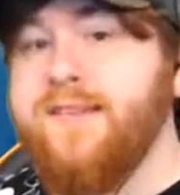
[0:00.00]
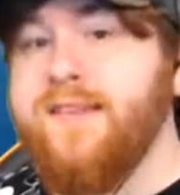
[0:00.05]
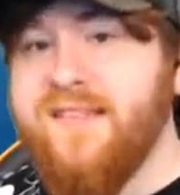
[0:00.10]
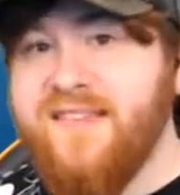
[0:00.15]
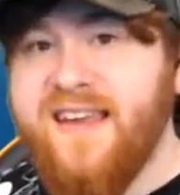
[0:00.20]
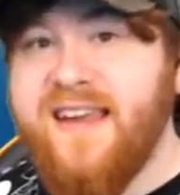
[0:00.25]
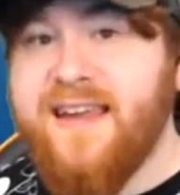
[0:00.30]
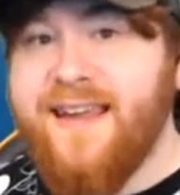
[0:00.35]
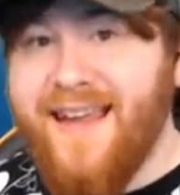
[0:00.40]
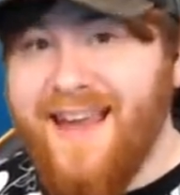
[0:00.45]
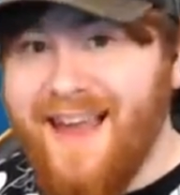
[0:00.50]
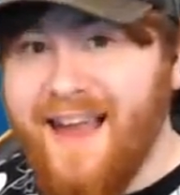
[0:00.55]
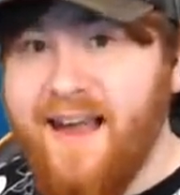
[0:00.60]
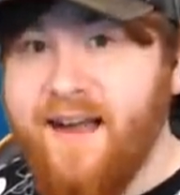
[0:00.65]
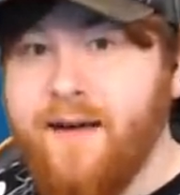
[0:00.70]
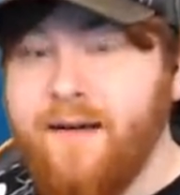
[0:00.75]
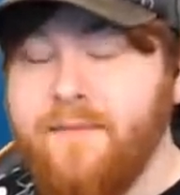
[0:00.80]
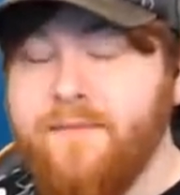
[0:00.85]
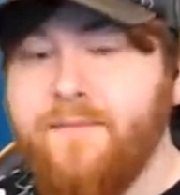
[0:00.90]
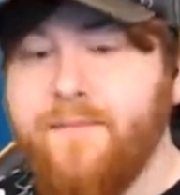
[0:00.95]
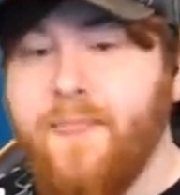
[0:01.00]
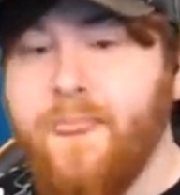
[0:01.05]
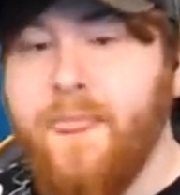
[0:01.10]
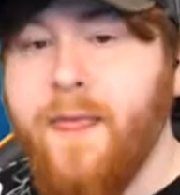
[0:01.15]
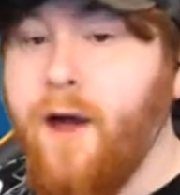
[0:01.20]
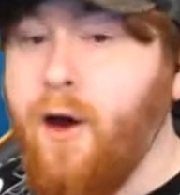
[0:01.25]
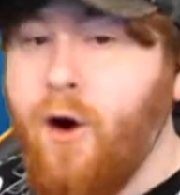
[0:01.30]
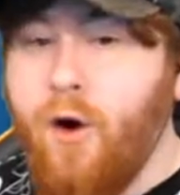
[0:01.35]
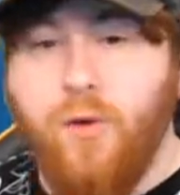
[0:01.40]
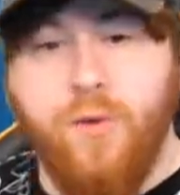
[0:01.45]
take a hit.
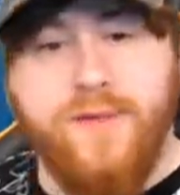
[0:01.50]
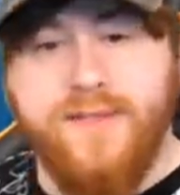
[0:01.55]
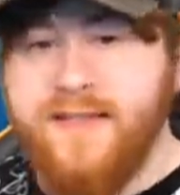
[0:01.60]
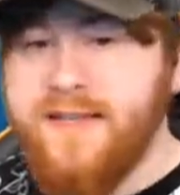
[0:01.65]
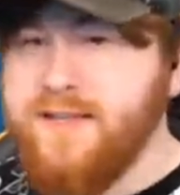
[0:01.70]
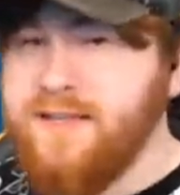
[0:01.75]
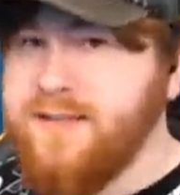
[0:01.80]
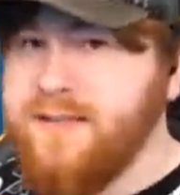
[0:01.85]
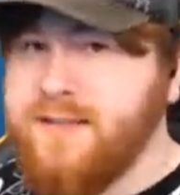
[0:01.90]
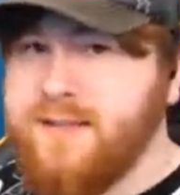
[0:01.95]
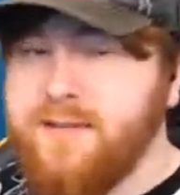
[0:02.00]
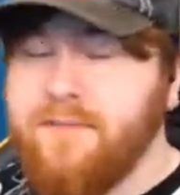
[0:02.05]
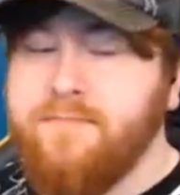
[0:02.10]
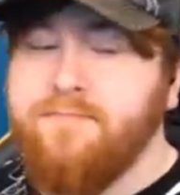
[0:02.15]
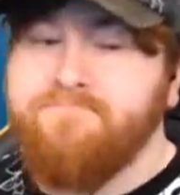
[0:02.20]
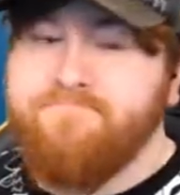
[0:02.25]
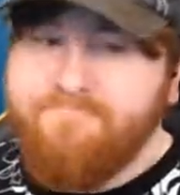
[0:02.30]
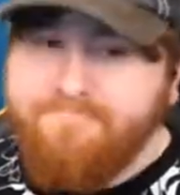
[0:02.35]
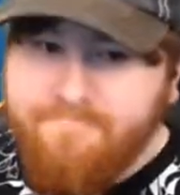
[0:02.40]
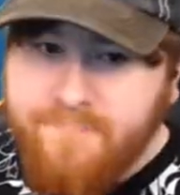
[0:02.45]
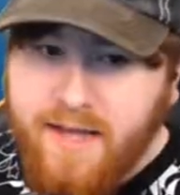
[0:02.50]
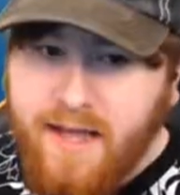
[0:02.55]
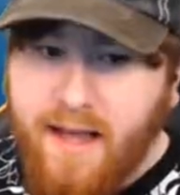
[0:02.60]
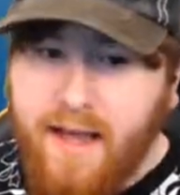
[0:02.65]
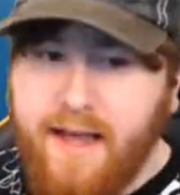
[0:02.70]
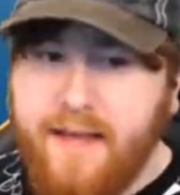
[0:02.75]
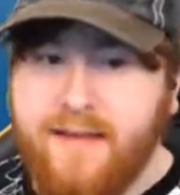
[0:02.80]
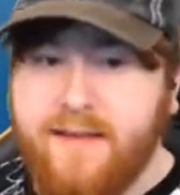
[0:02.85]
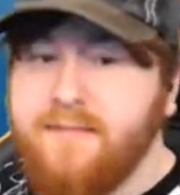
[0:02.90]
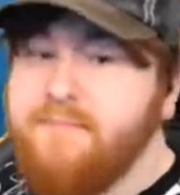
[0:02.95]
It always is.
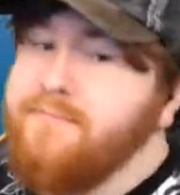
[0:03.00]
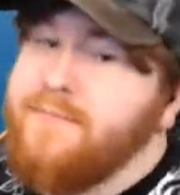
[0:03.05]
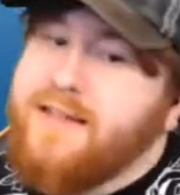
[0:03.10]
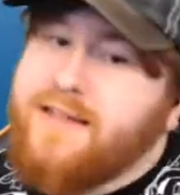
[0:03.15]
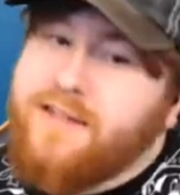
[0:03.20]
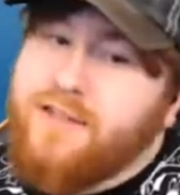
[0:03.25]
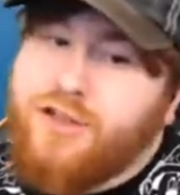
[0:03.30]
It's